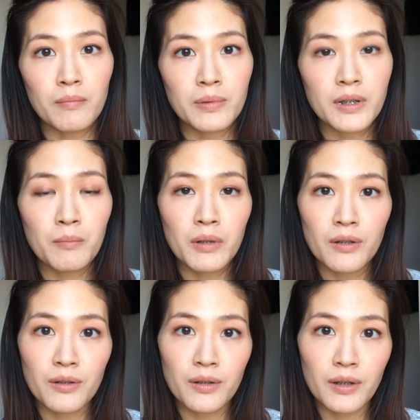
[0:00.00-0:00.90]

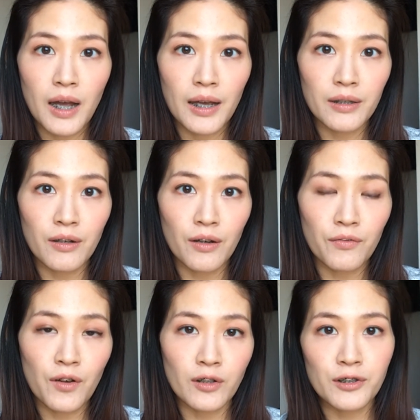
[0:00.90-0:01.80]
similar kind
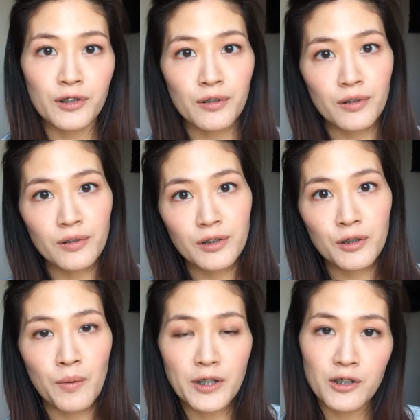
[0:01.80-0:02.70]
of concerns,
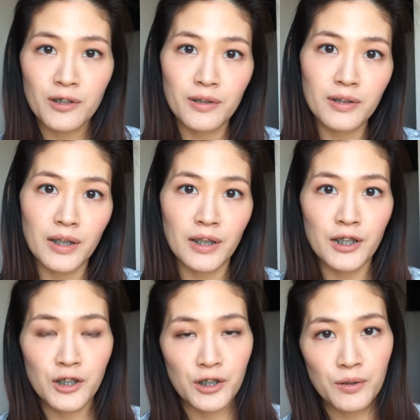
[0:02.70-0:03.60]
questions, and
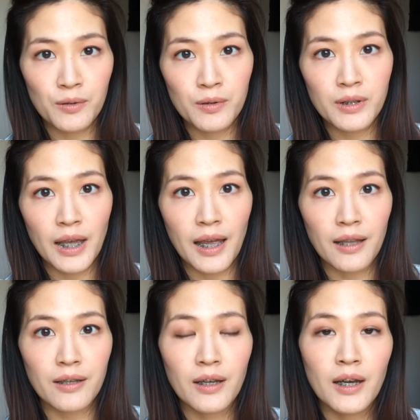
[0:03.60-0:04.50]
issues,
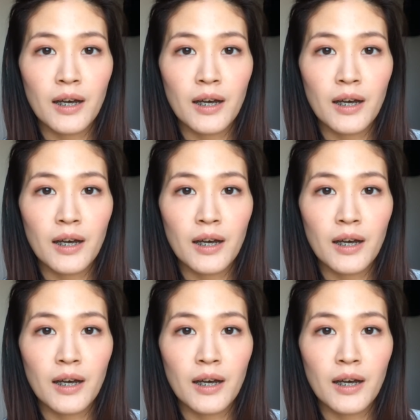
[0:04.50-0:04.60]
and